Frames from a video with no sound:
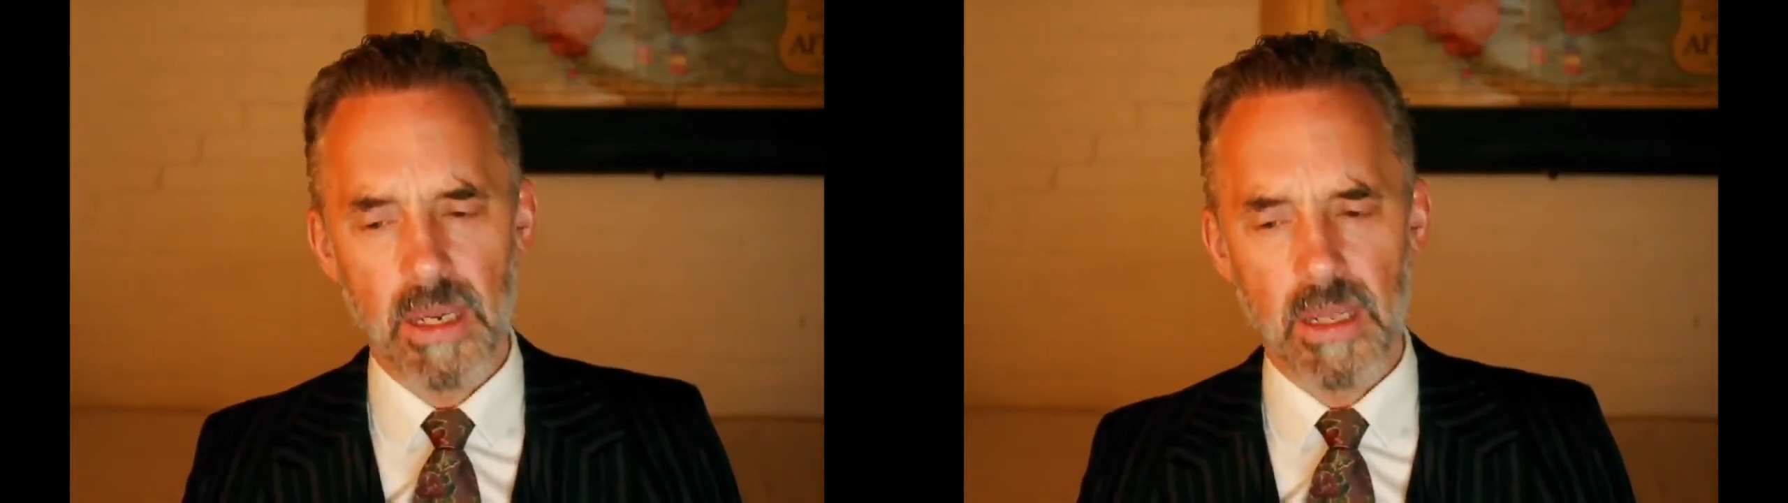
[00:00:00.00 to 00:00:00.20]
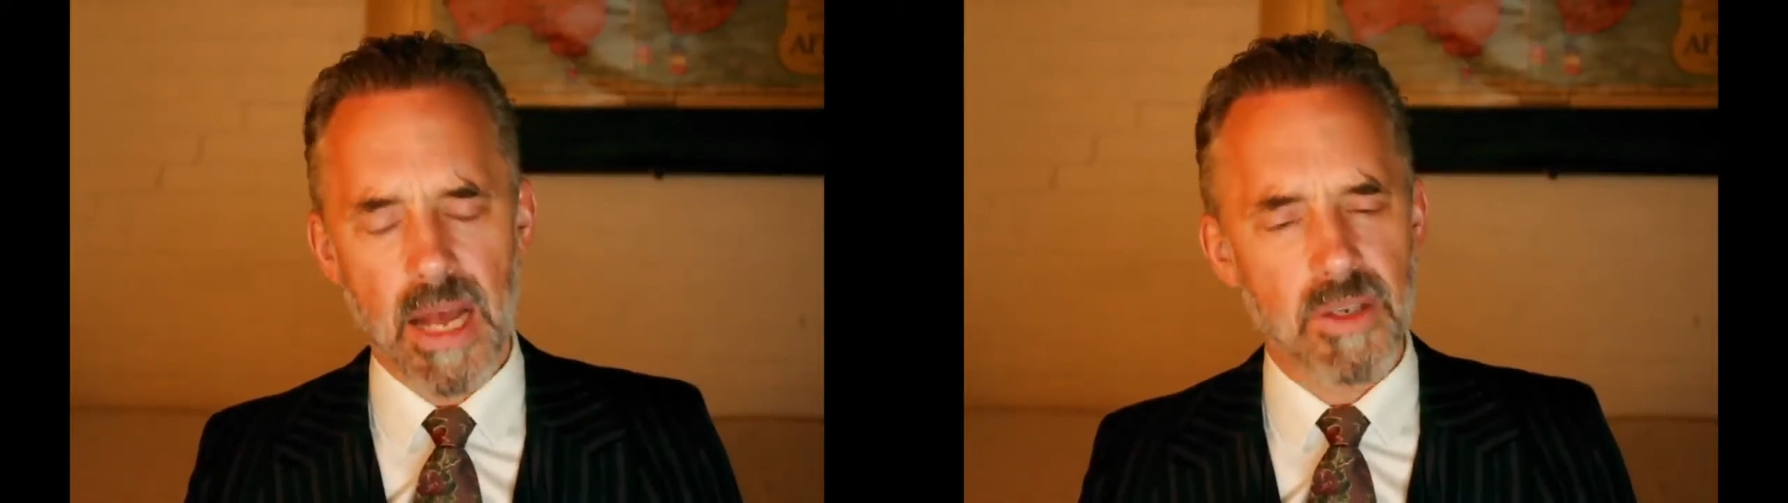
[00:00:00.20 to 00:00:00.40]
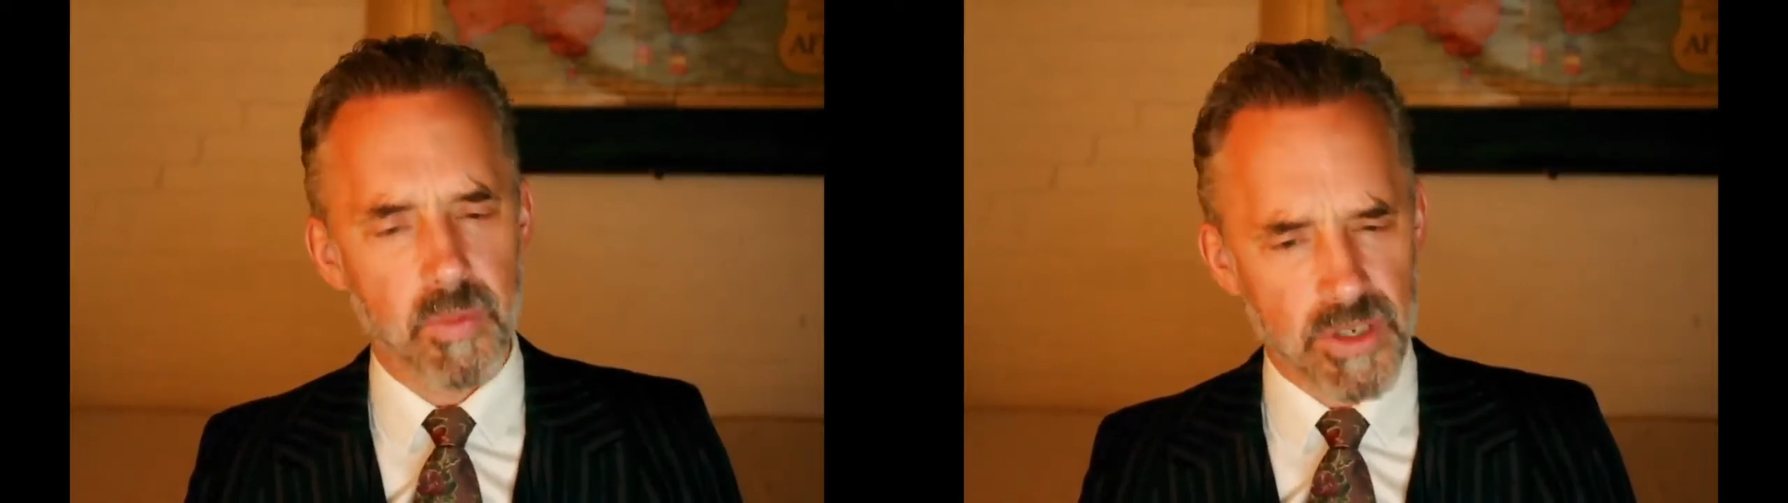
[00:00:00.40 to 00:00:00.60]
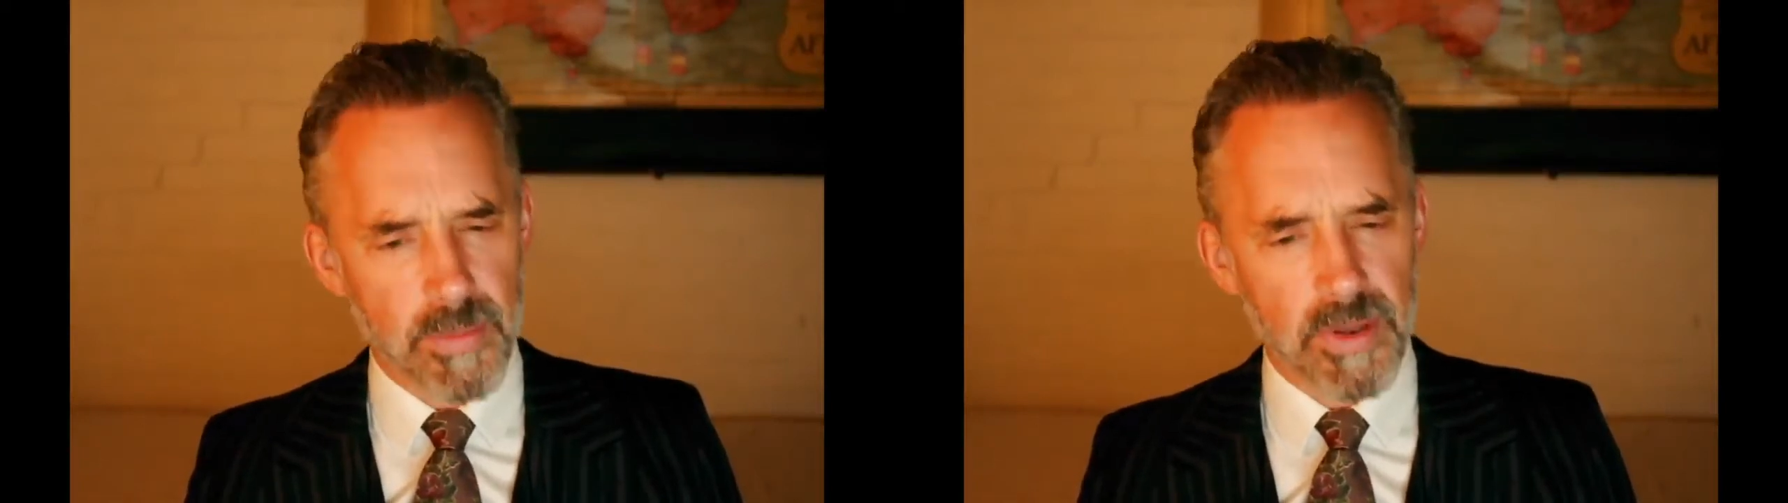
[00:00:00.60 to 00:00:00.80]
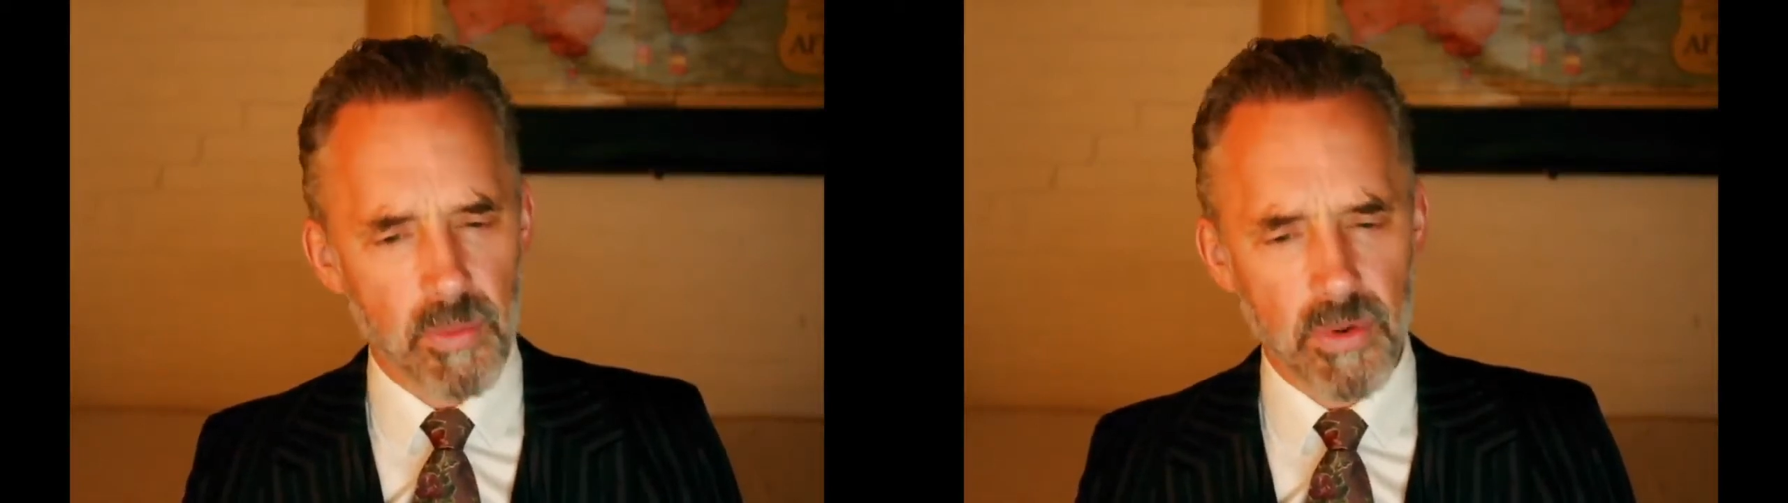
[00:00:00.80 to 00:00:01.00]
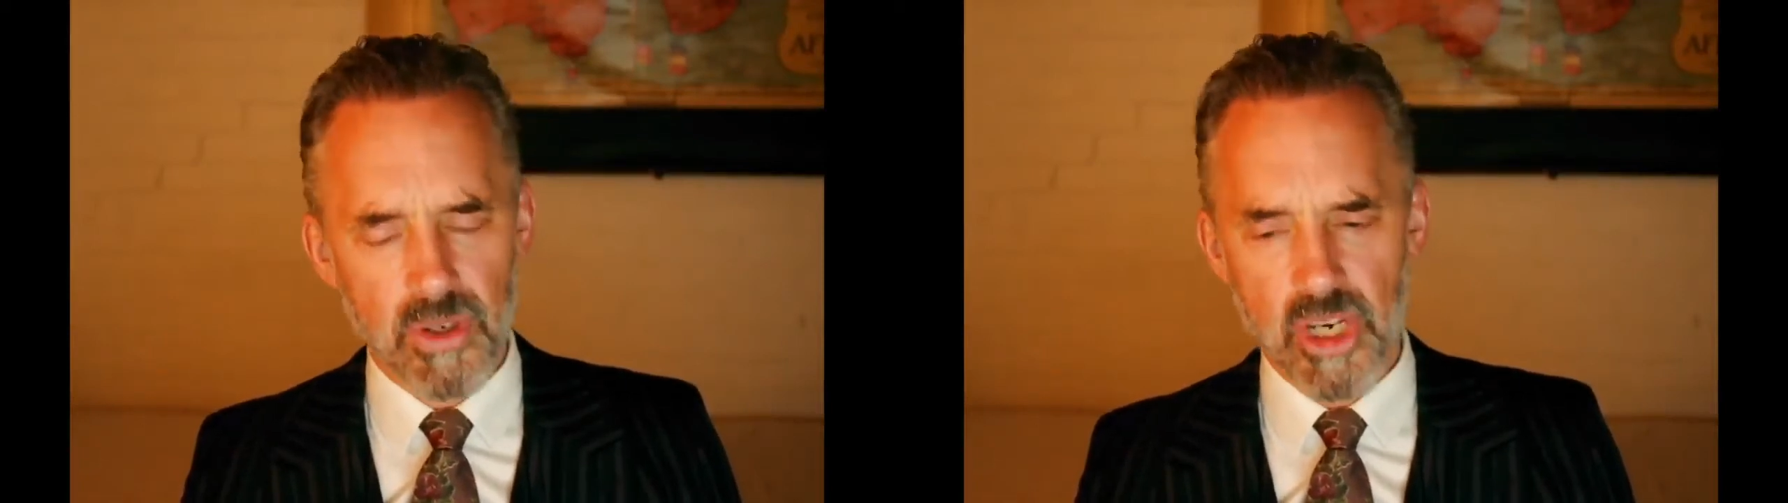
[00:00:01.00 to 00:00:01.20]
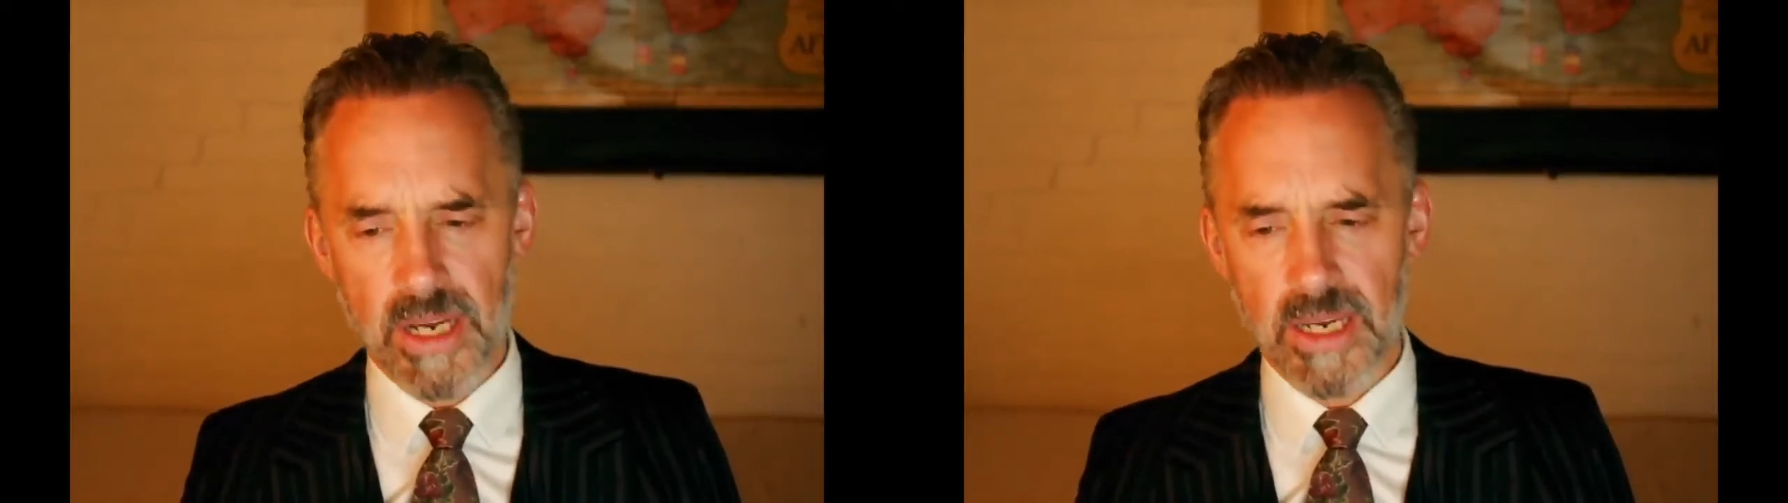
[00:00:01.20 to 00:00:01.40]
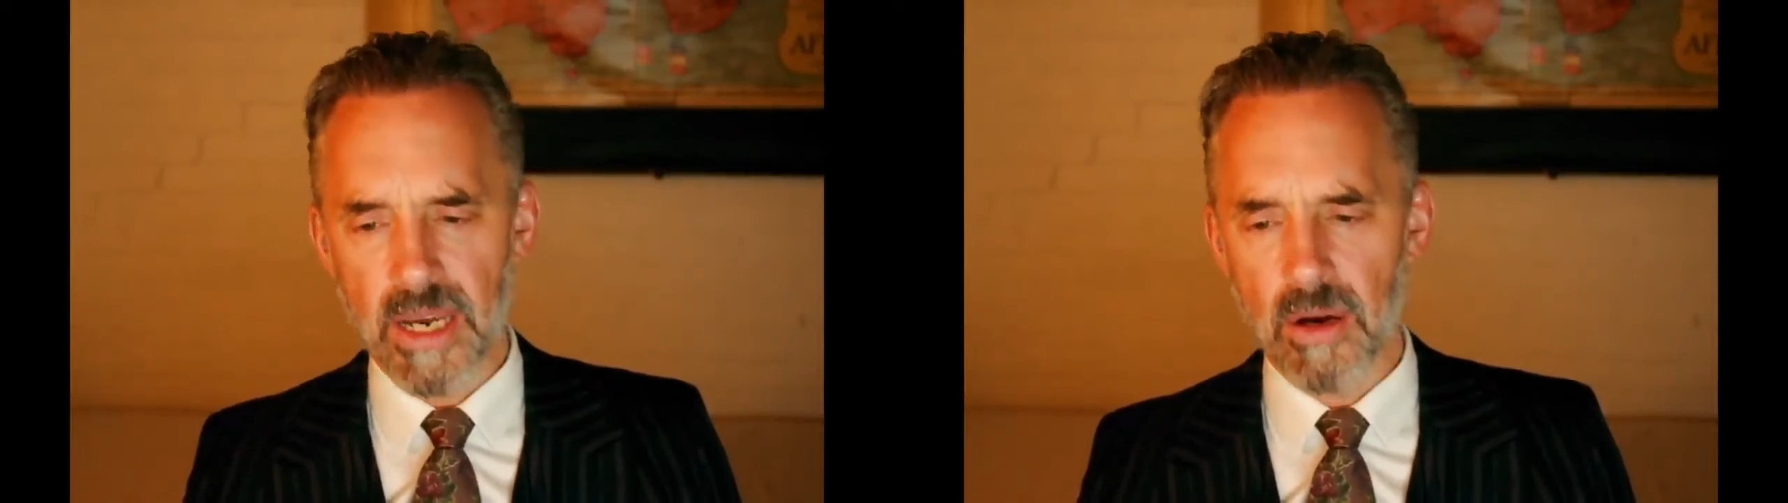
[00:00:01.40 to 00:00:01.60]
That's something worth
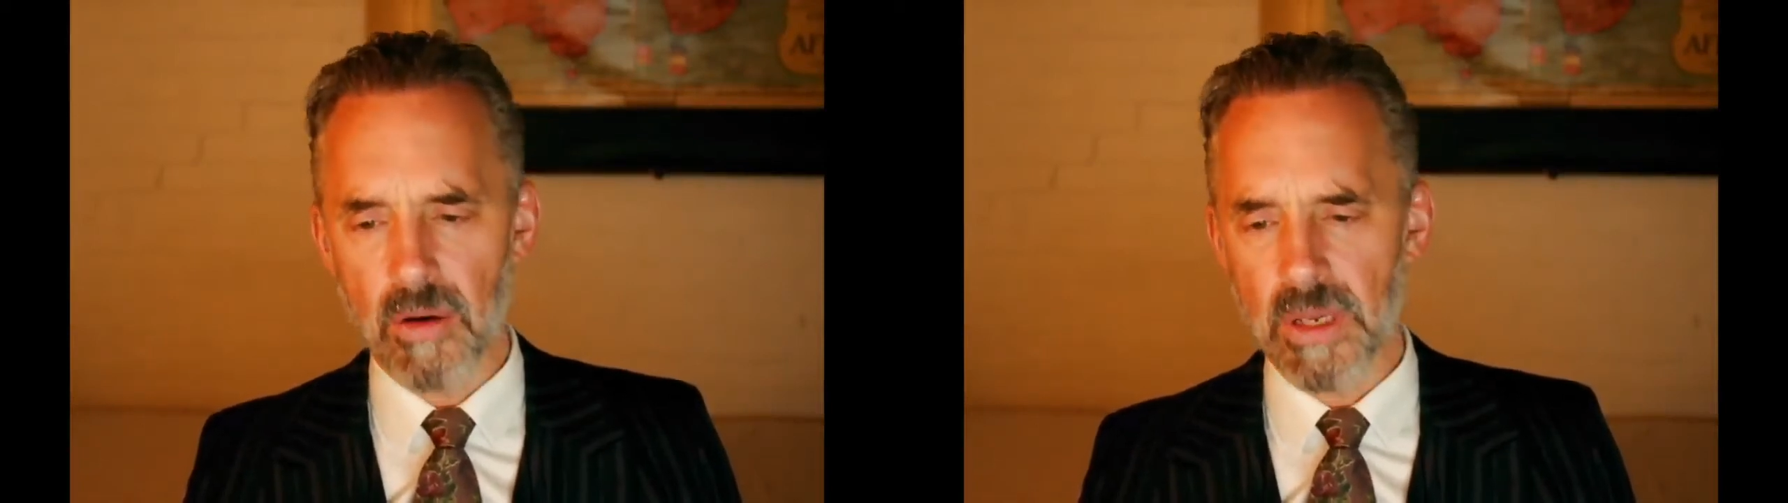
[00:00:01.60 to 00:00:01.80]
checking out,